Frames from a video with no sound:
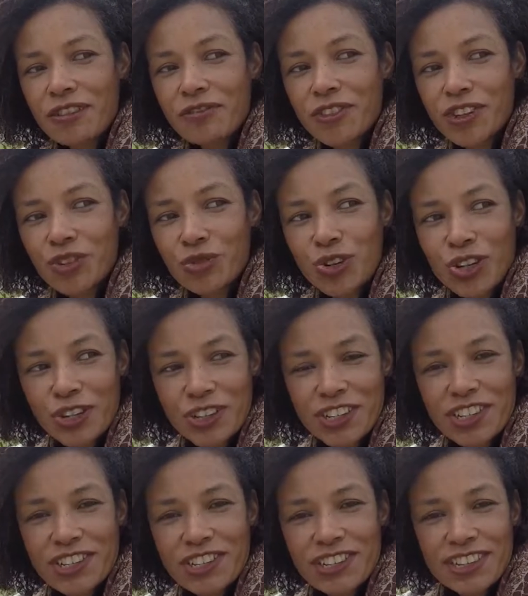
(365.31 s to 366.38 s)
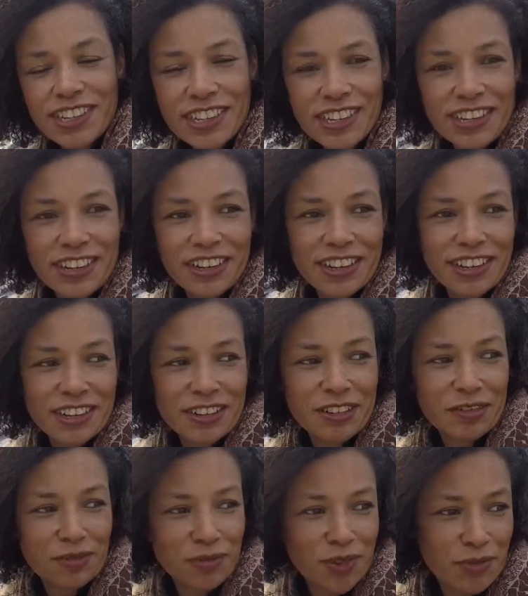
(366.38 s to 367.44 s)
visual artists
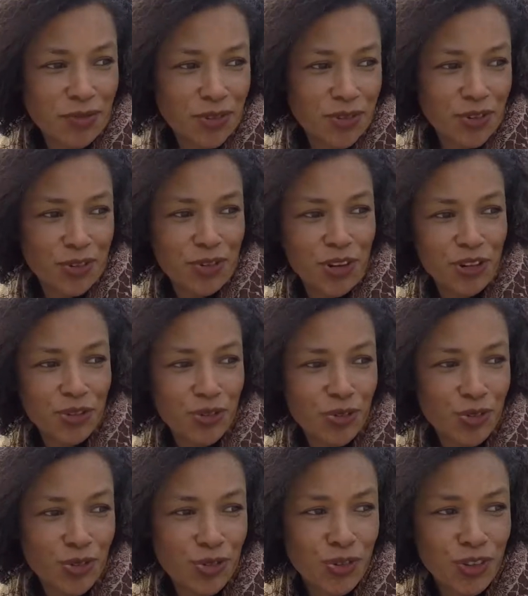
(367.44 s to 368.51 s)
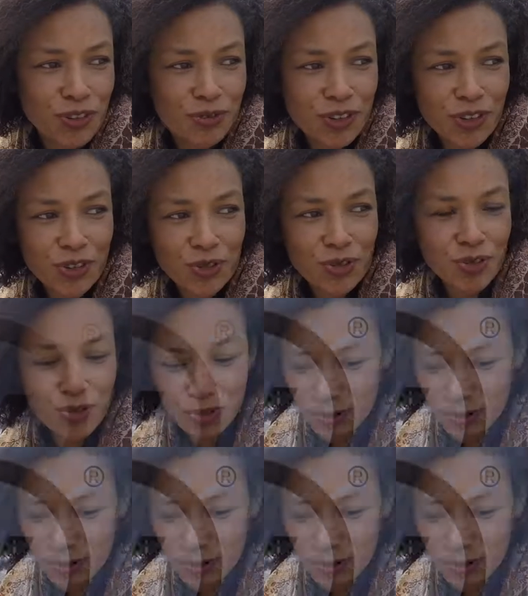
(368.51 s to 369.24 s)
and people who control visual